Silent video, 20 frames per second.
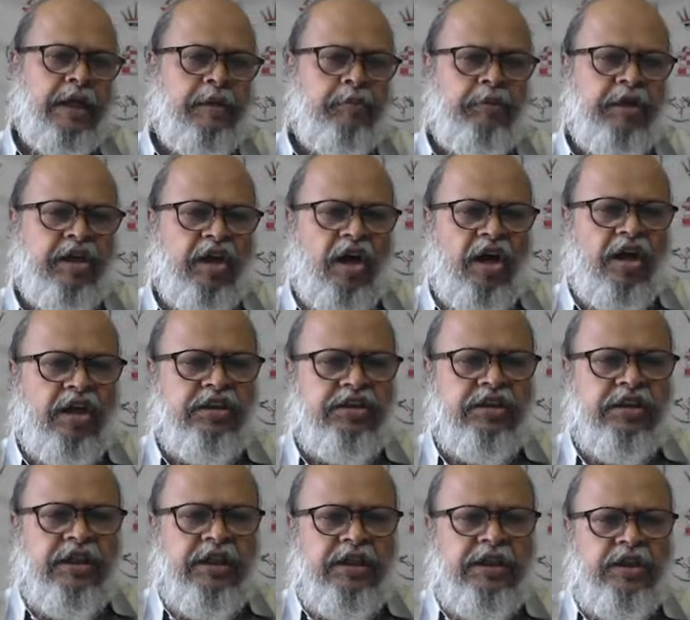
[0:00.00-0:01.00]

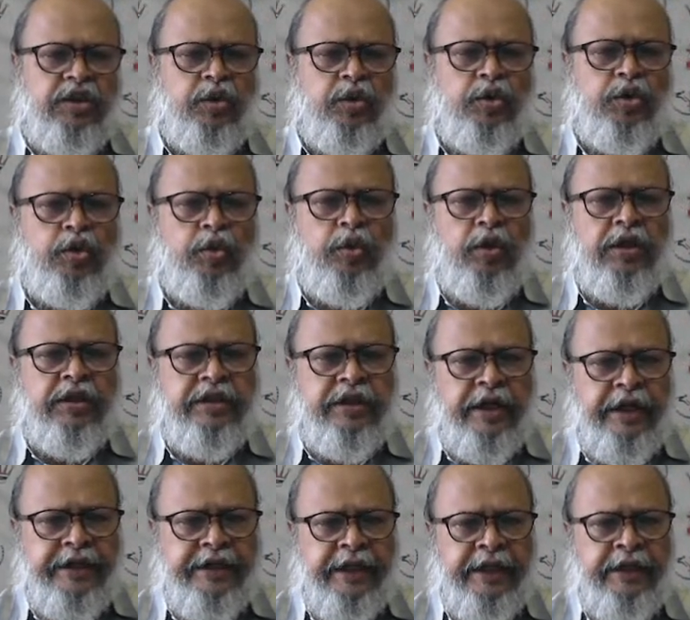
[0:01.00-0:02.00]
Because you will
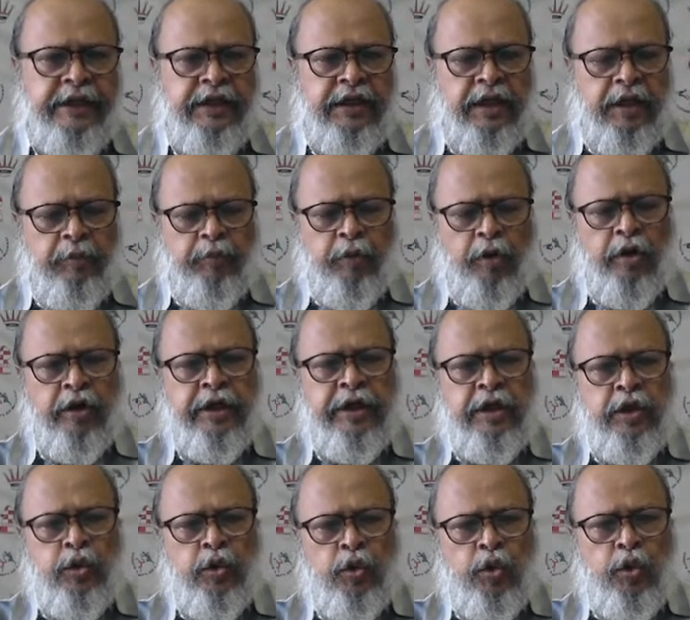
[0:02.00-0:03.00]
threaten pawn
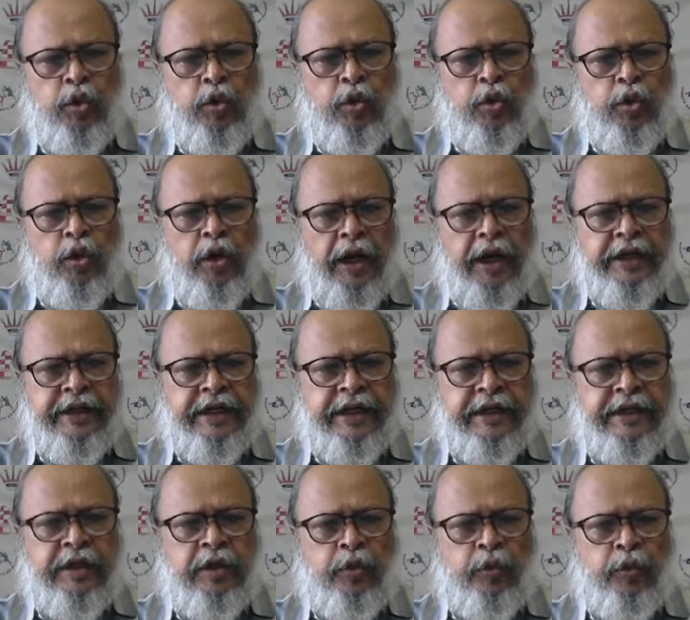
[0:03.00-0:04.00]
into
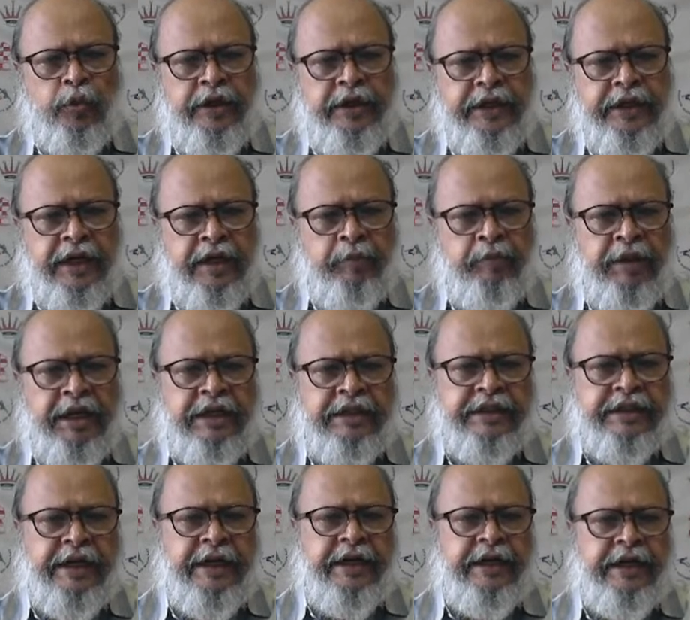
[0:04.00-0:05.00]
attacking queen and mate
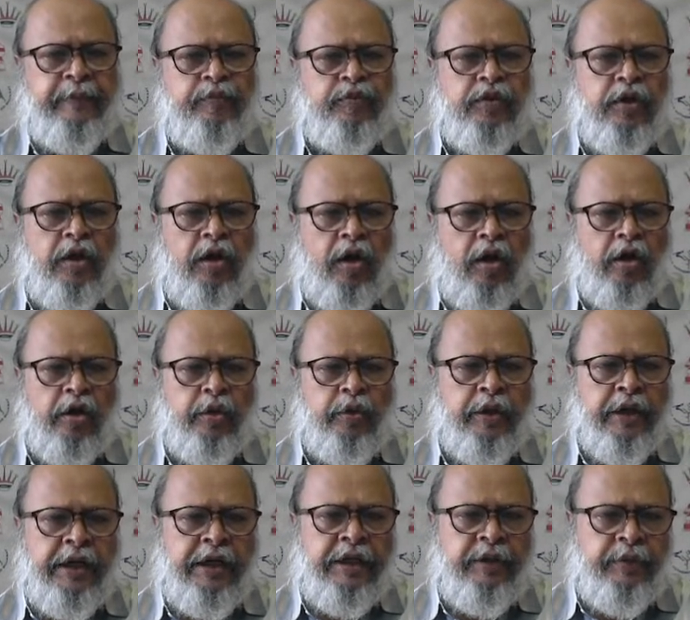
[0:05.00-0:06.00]
threat, or you
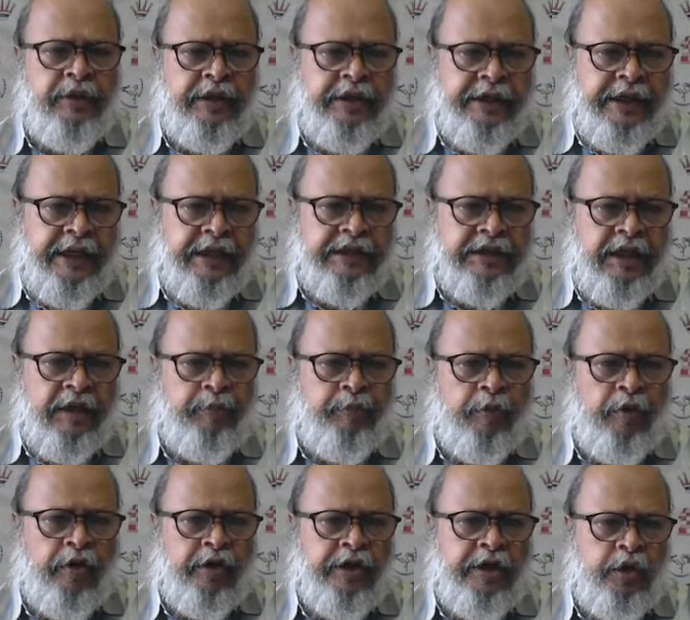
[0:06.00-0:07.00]
can even take the
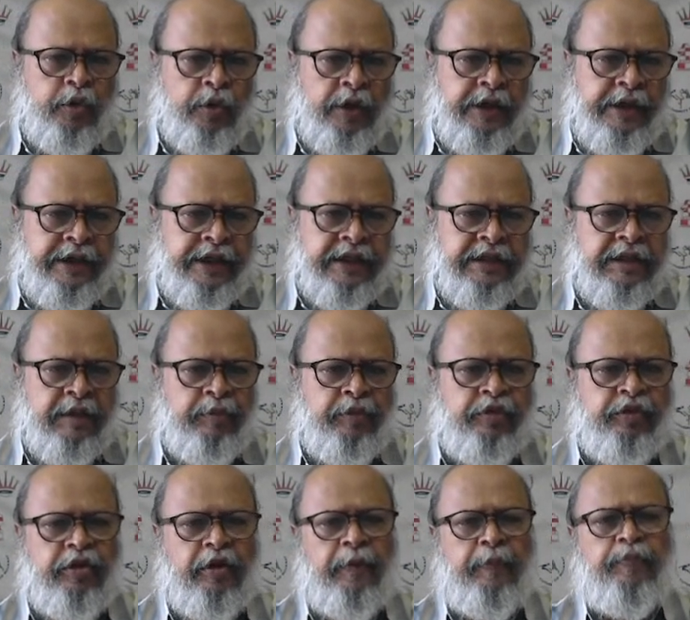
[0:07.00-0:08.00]
pawn into and take the
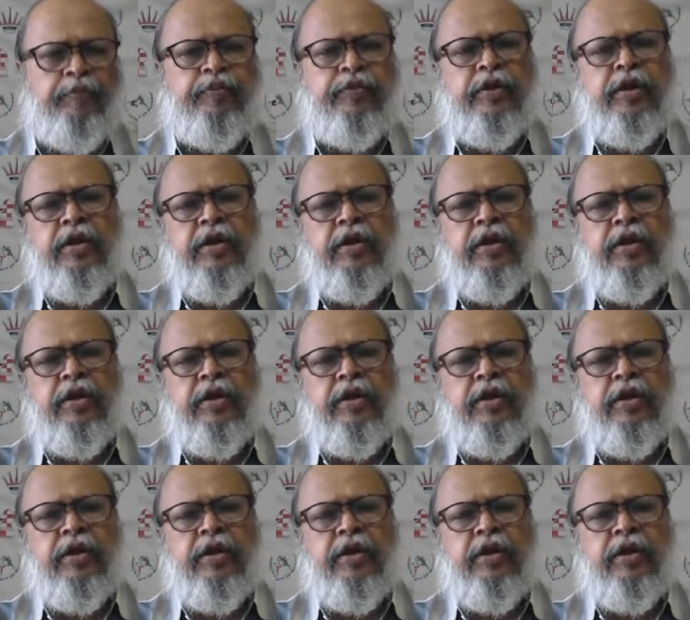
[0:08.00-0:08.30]
bishop.